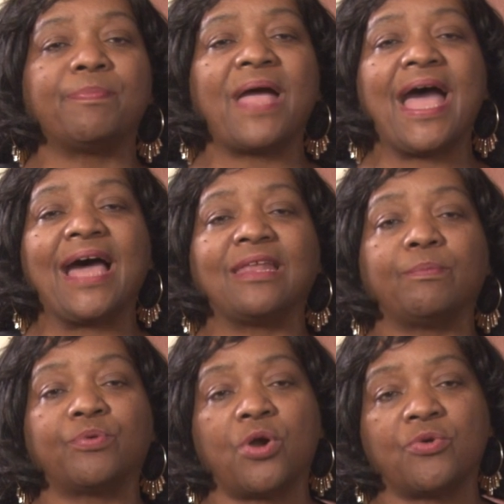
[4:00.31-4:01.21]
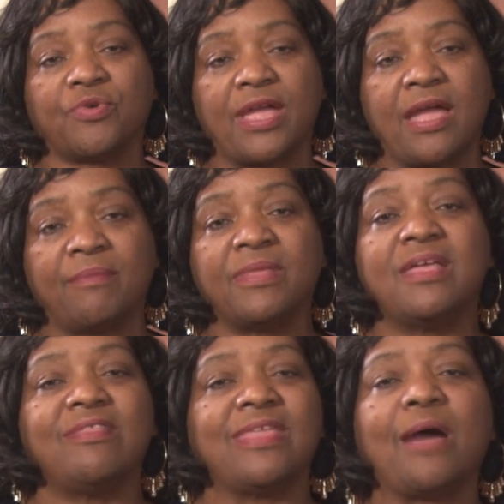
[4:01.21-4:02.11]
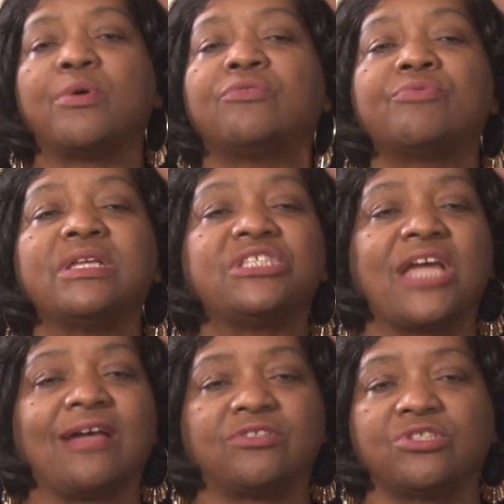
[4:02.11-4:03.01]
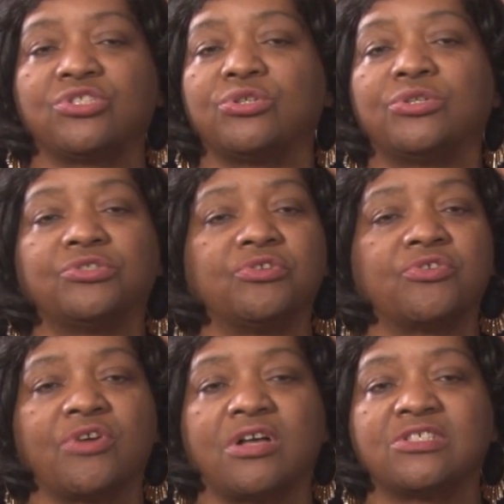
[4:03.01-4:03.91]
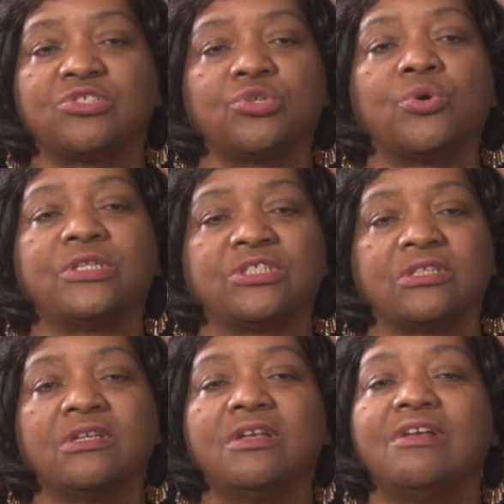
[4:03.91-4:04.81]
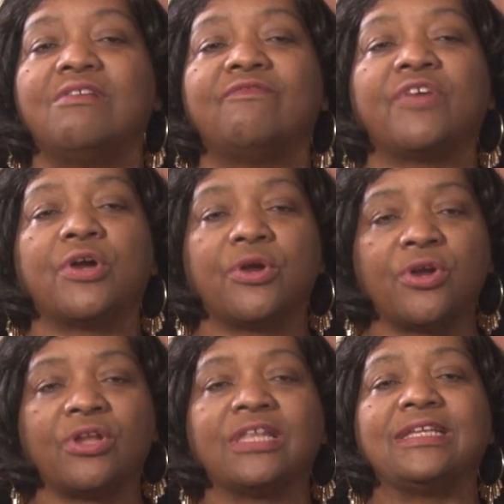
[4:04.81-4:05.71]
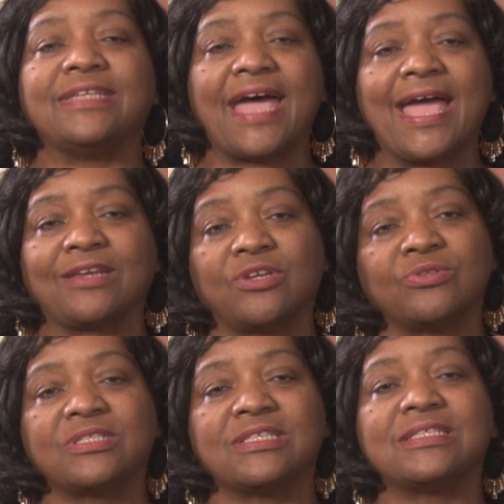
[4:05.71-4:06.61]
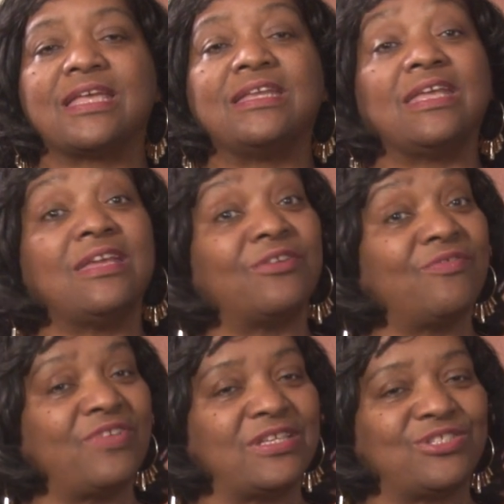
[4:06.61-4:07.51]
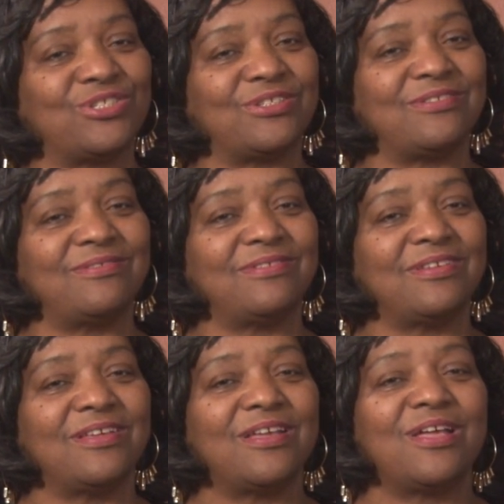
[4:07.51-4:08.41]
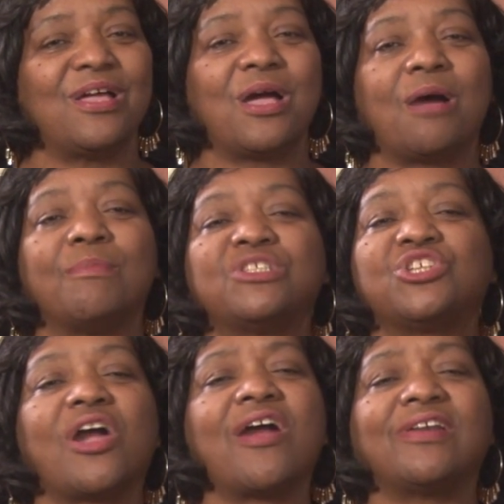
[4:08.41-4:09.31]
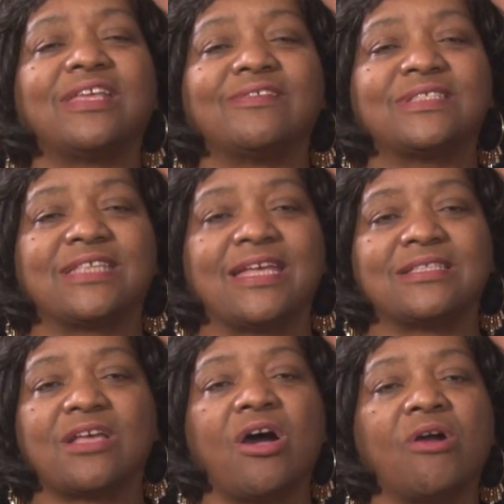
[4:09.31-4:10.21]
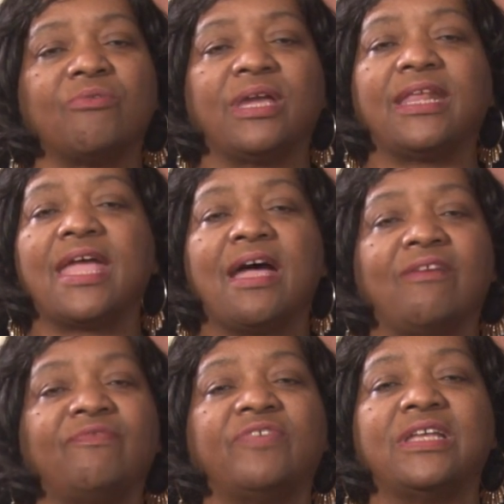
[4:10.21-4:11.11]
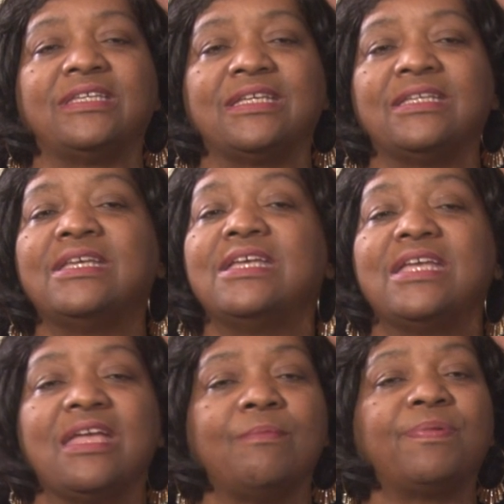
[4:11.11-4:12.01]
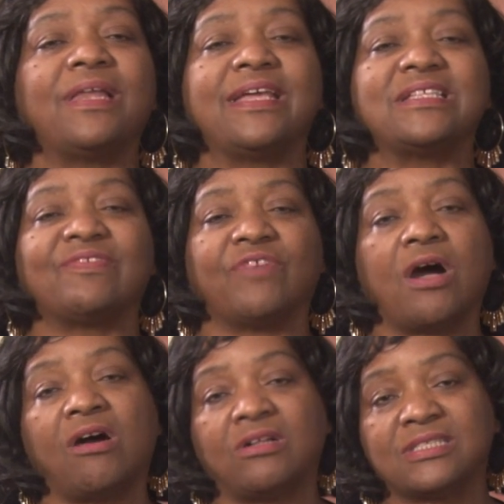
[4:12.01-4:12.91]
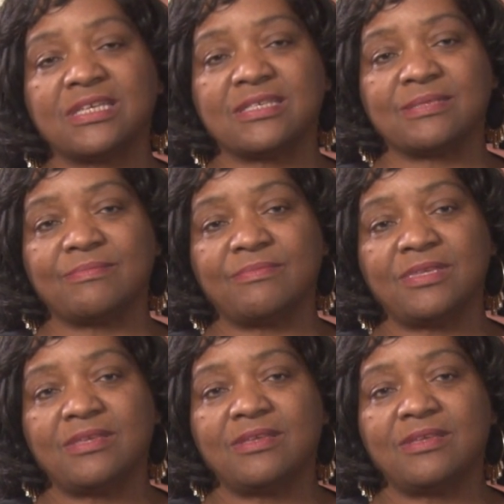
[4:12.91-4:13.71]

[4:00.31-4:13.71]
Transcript: pilot program that would reach out to children across Georgia for early diagnosis and intervention. A majority of states already have funding in place for autism.